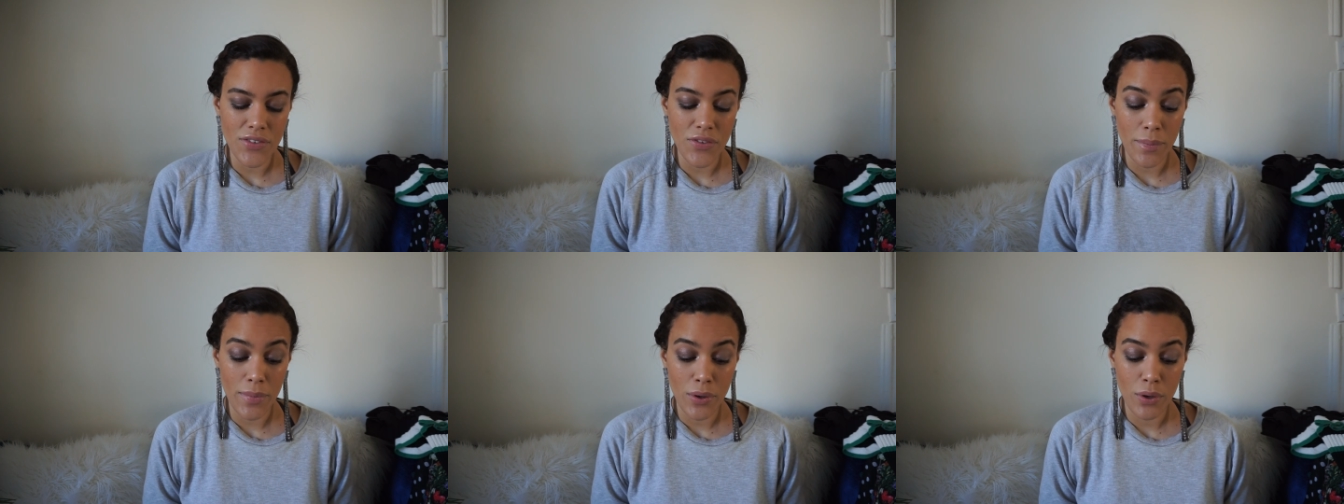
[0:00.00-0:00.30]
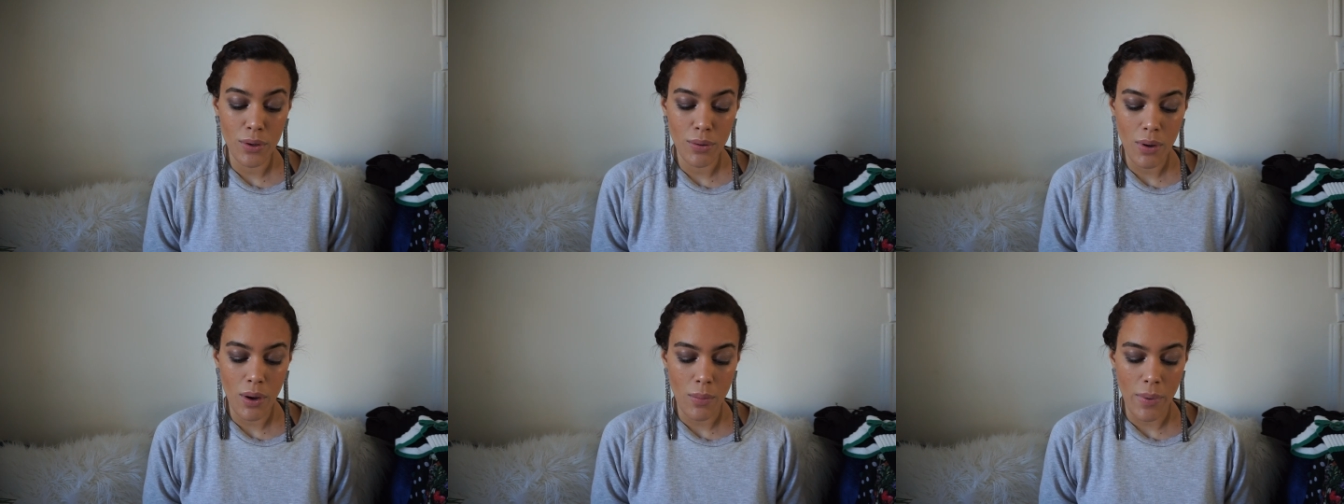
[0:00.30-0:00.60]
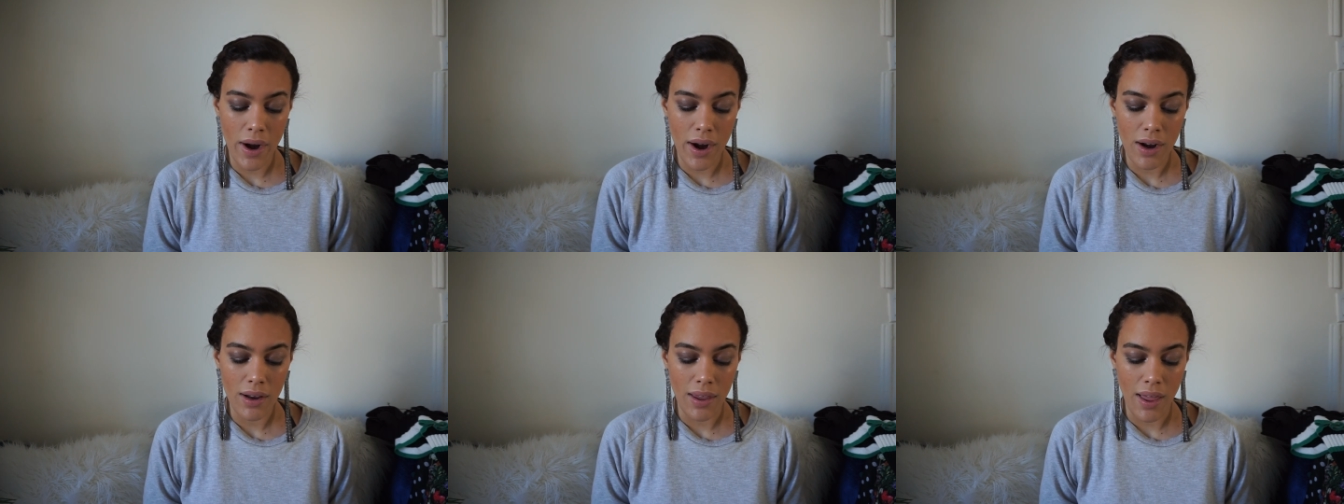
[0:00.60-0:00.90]
it's from the Who What
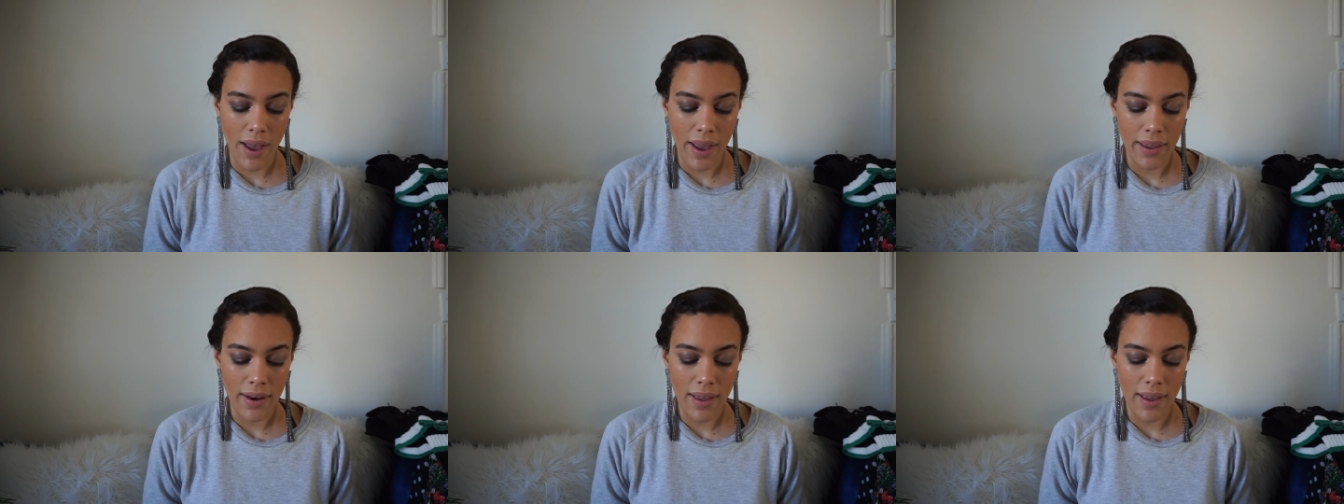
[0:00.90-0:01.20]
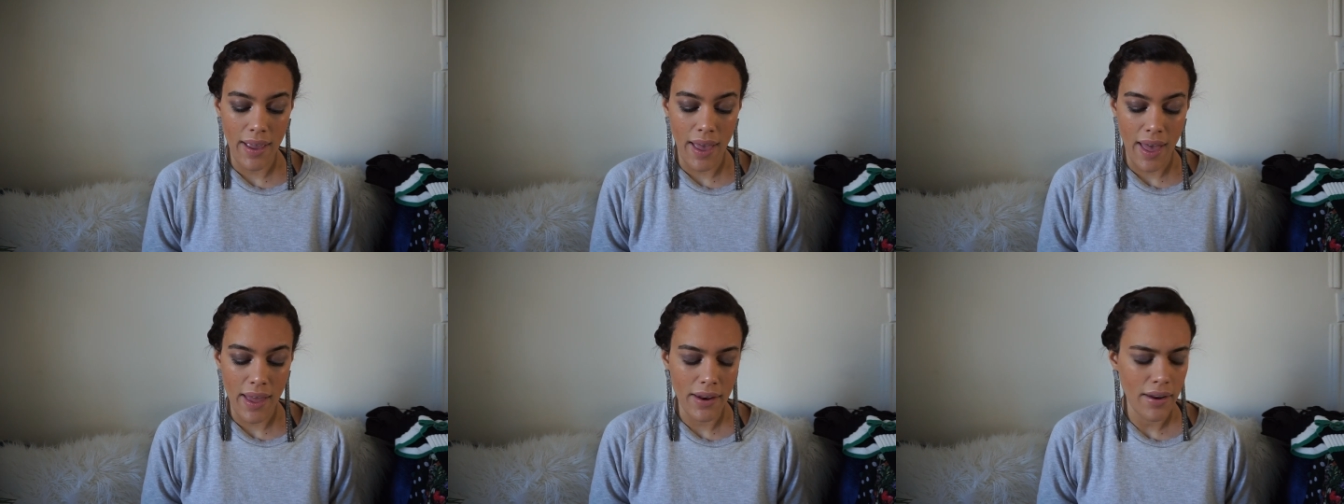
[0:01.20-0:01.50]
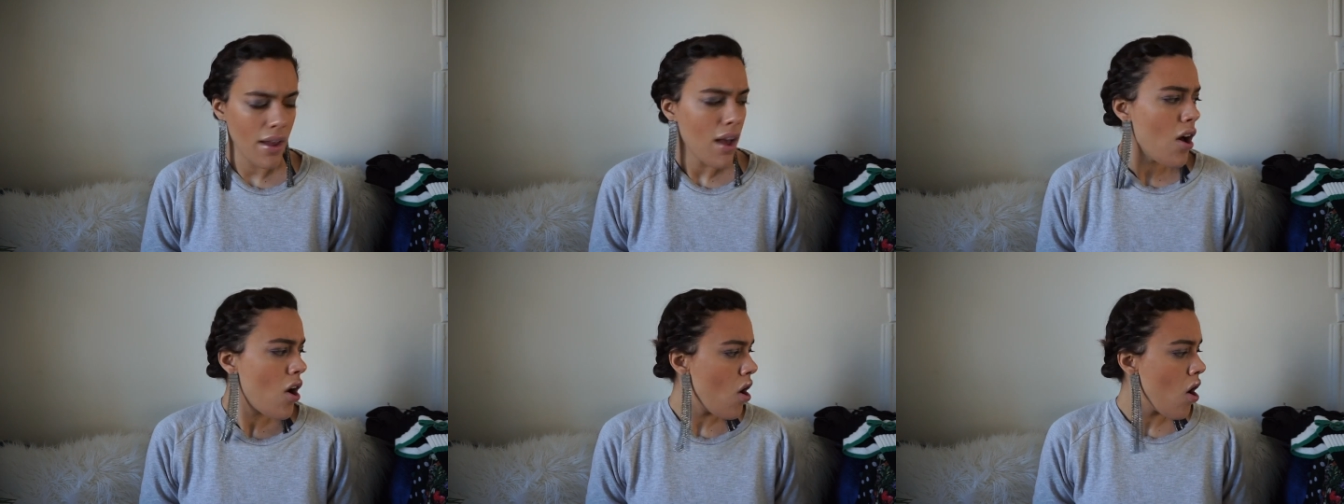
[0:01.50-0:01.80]
Wear line
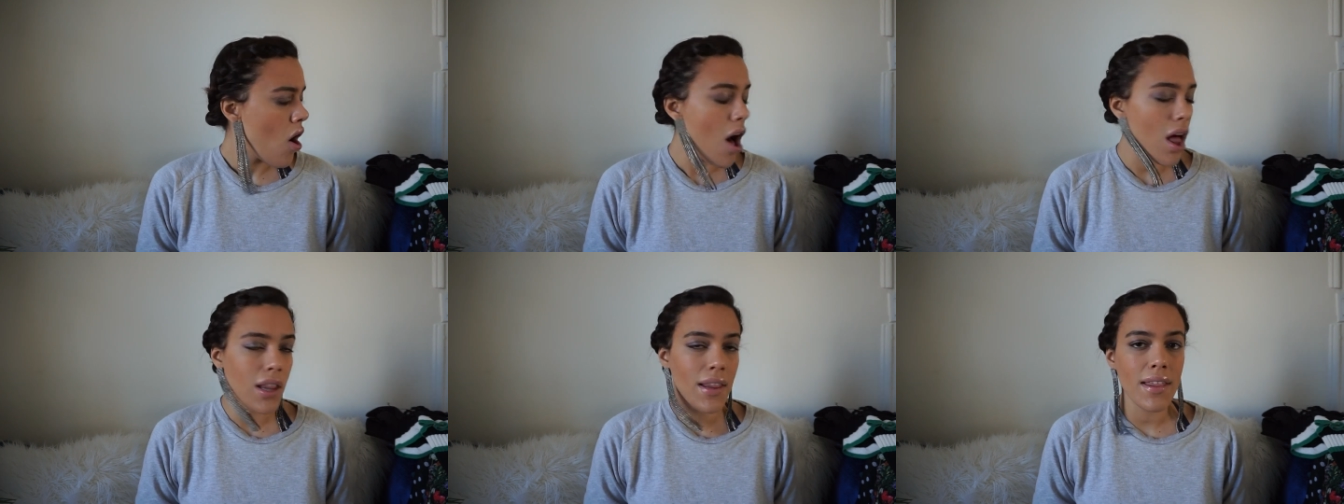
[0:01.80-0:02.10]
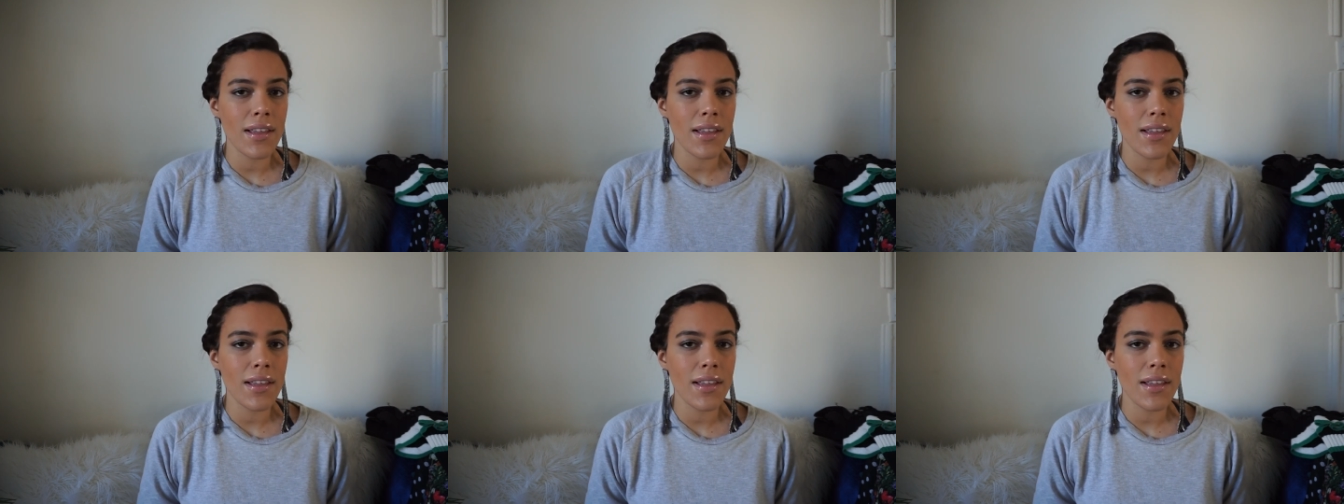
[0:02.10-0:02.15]
again. All